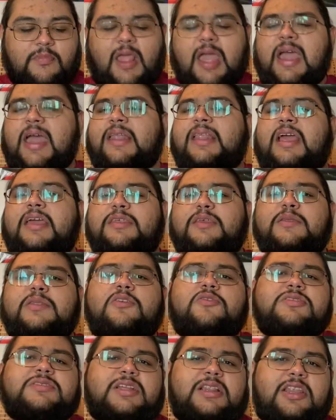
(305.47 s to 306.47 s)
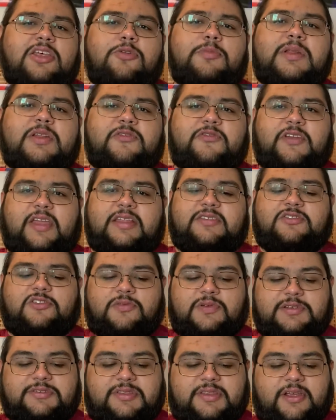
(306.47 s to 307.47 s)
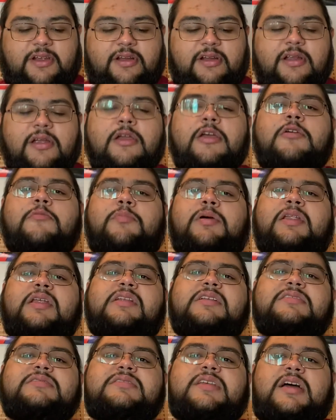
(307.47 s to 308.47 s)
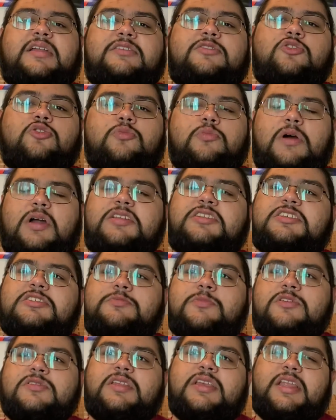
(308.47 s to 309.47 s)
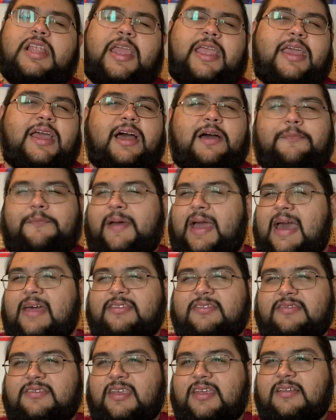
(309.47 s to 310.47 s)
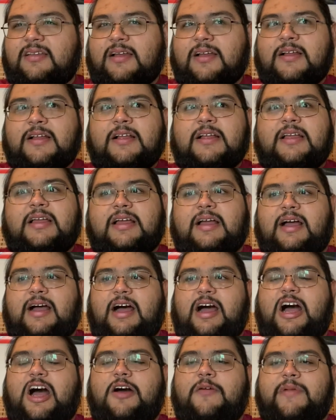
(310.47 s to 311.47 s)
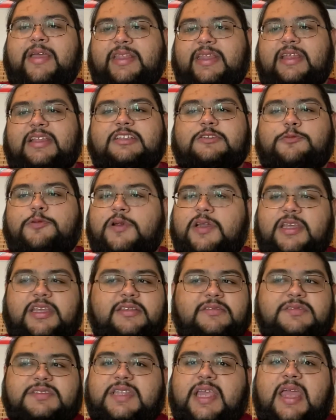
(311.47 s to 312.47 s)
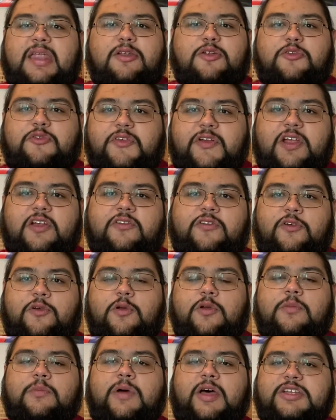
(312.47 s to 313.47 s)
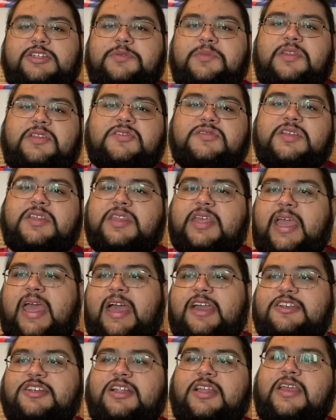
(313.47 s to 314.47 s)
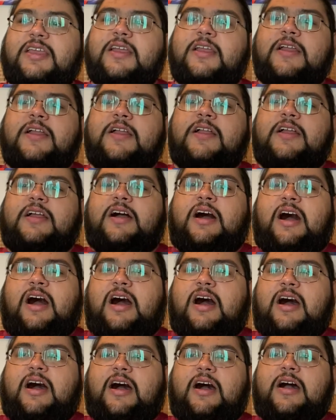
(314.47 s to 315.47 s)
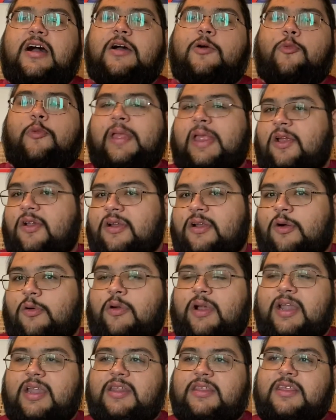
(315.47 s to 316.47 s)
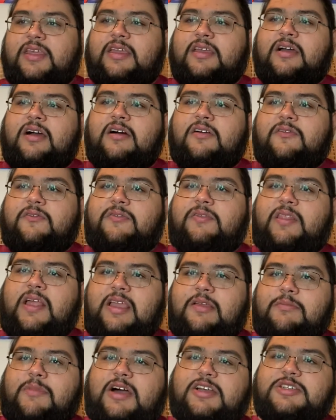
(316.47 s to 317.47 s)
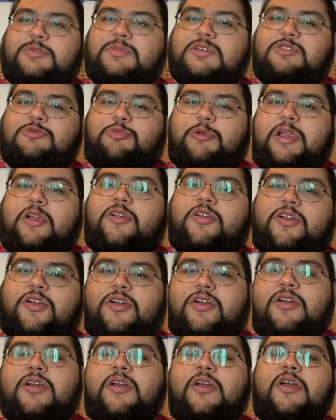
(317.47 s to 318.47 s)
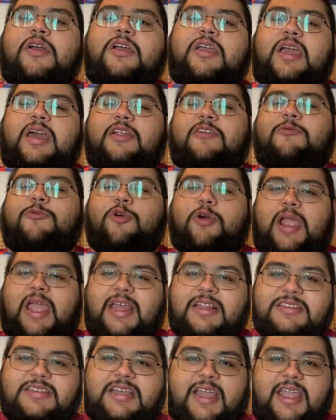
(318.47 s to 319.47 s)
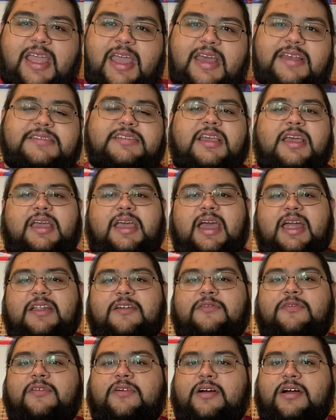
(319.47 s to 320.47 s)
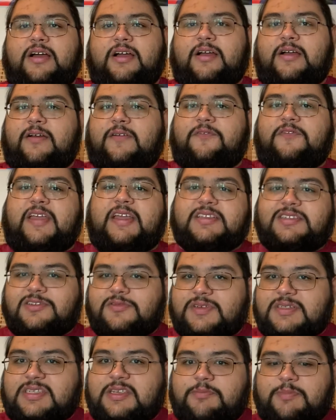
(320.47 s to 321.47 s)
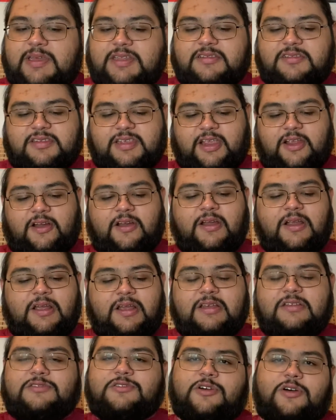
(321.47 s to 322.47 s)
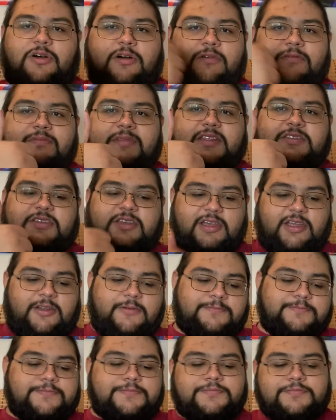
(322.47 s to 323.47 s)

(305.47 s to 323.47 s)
And I think there is a little bit of fan service there, but it is not too much. It's mostly like a bath scene, and then it's pretty standard fare for Mashima. There's nothing actually weird or anything of like Mashima's weirder, kind of more hentai-esque kind of fan service-y bits here. So that's good.